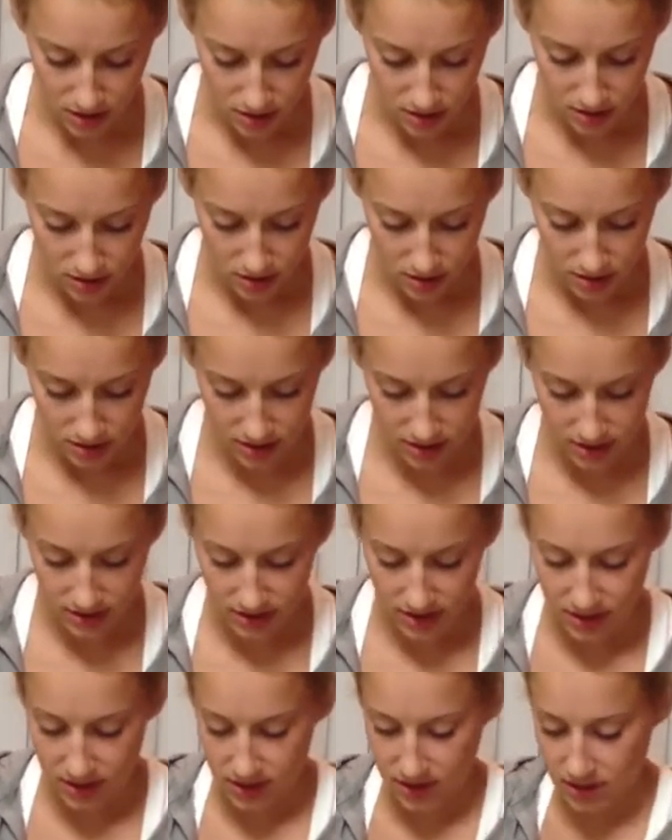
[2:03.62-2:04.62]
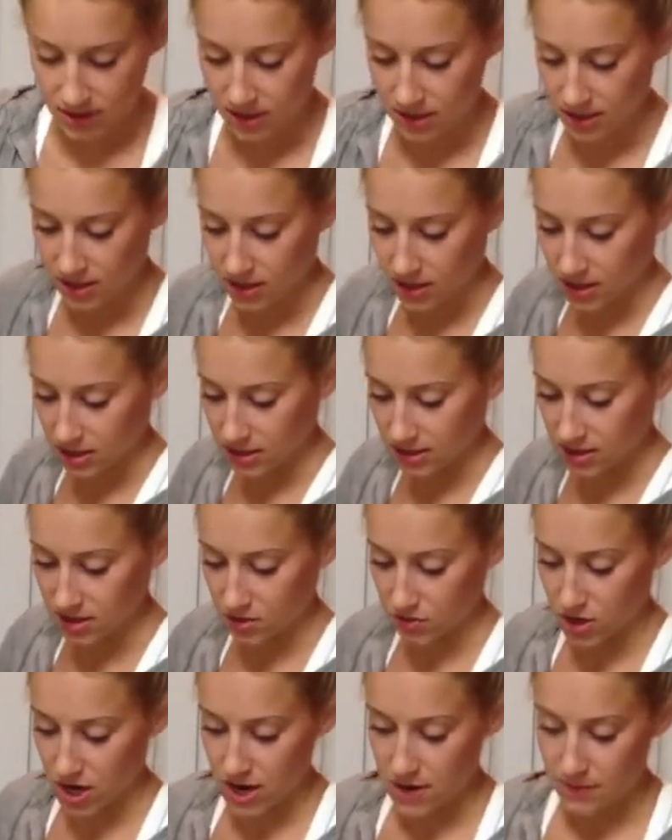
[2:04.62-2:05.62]
So this is
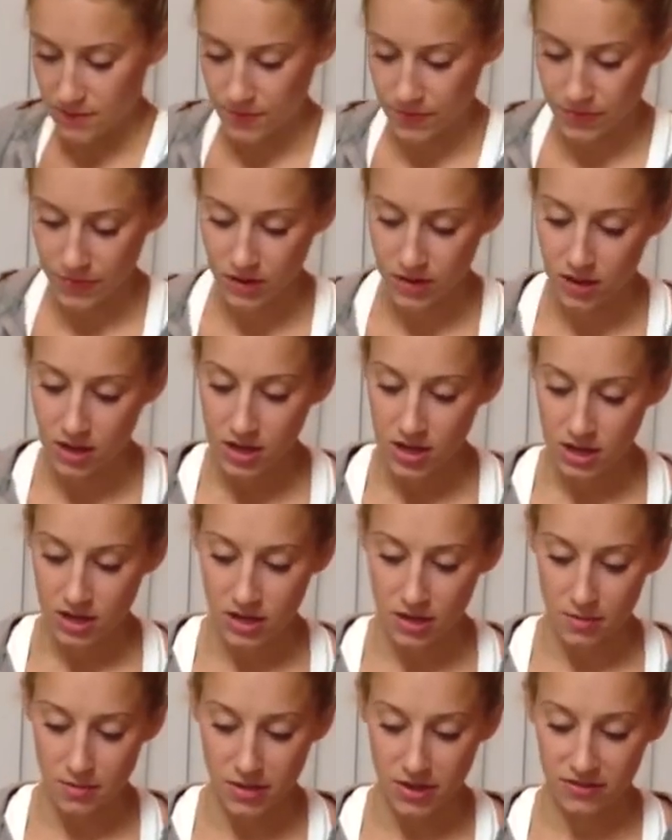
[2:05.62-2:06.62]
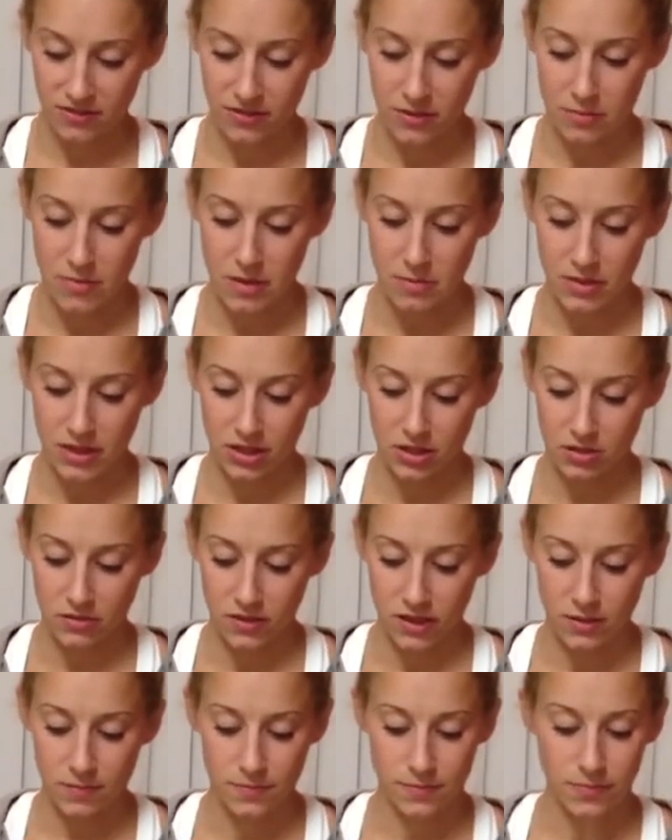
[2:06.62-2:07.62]
3. I'm going to flip my blade
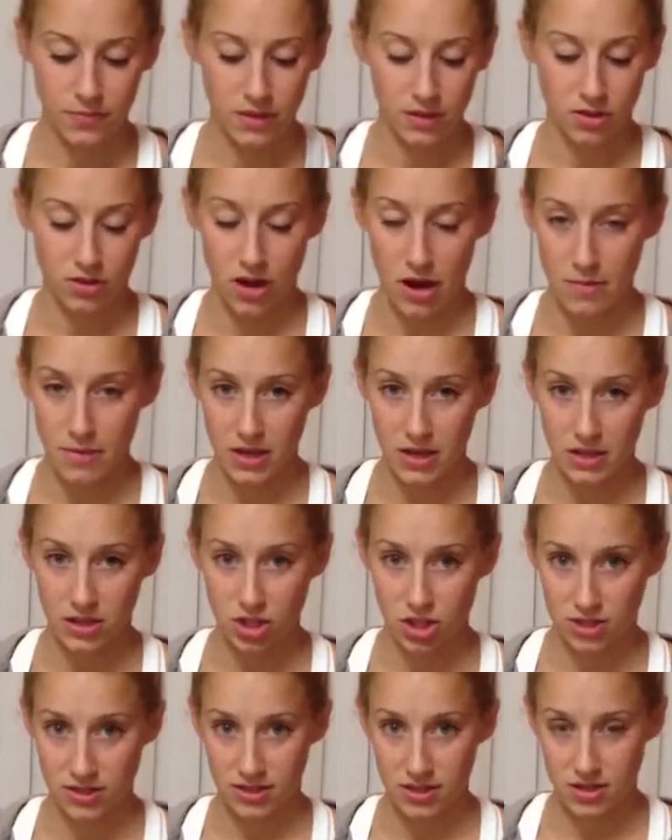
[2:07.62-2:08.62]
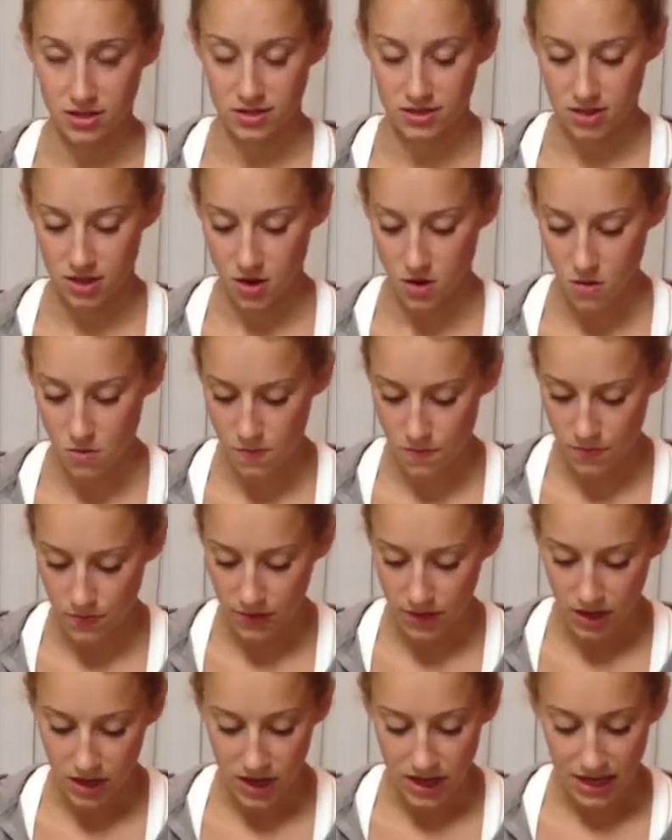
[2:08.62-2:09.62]
over, grab it just as so,
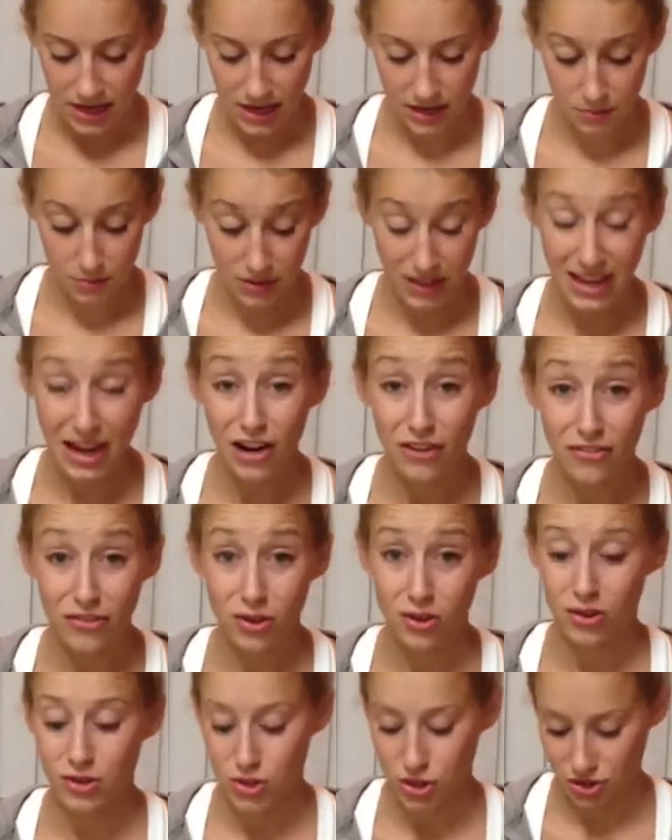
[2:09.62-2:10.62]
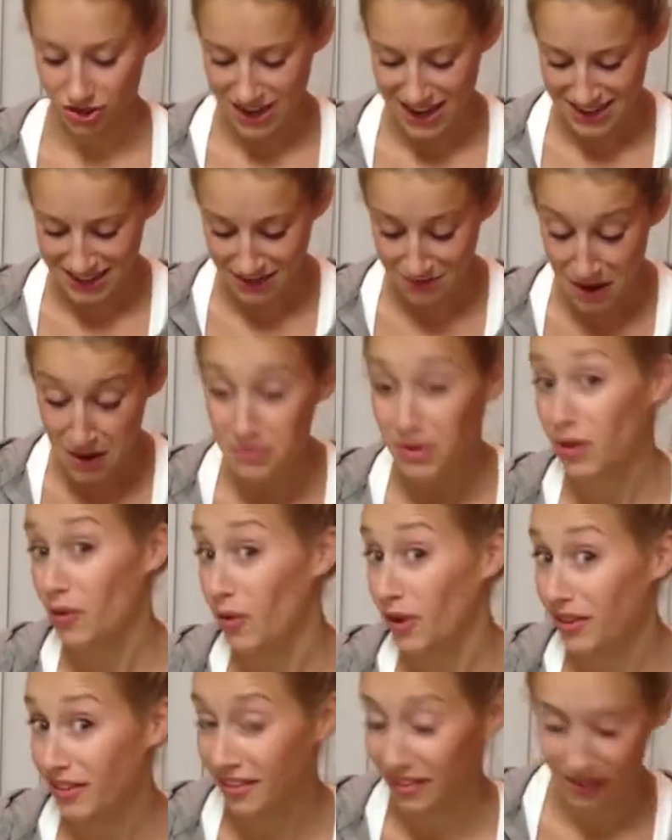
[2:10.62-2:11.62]
and be careful because your hands might be
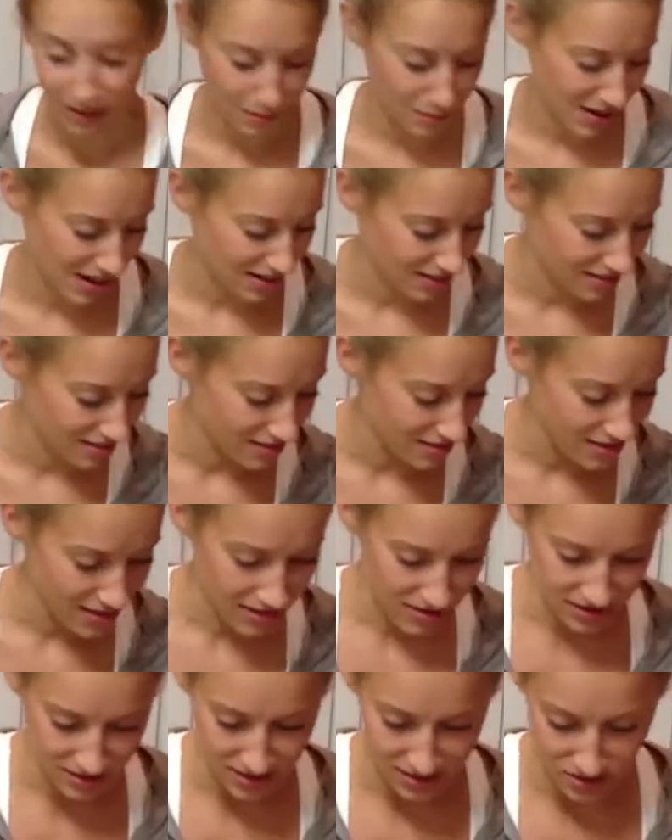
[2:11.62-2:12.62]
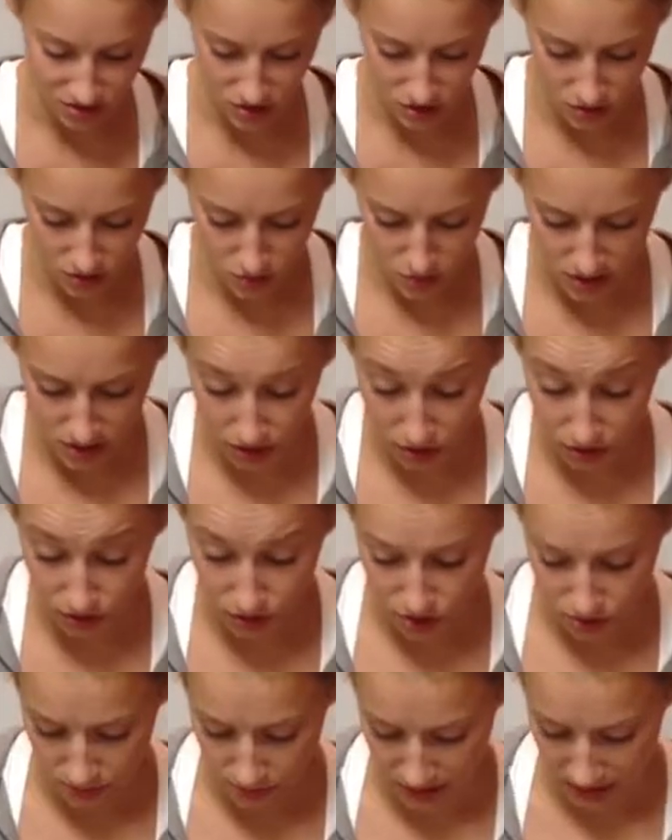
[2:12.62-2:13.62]
oily like mine. So you don't want to
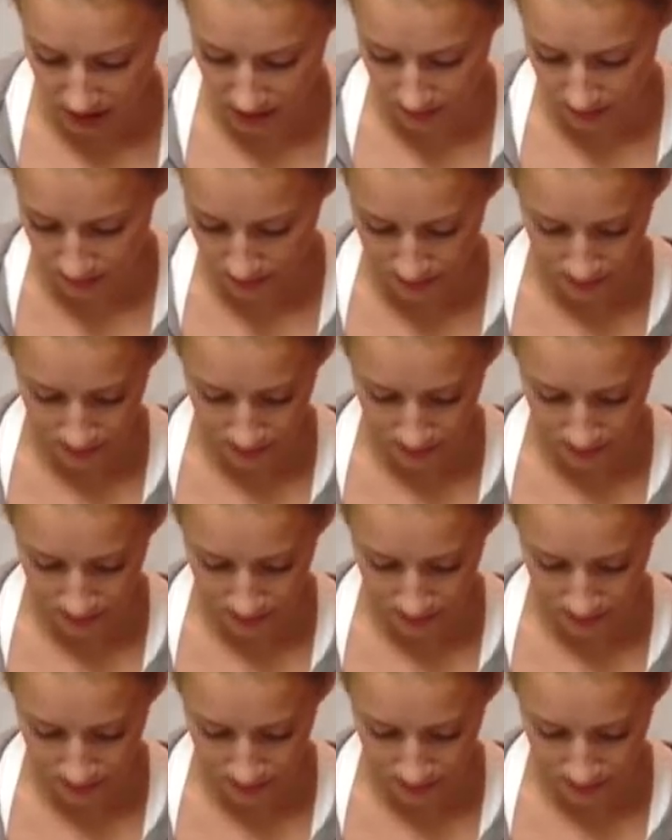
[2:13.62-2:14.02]
lose your blade.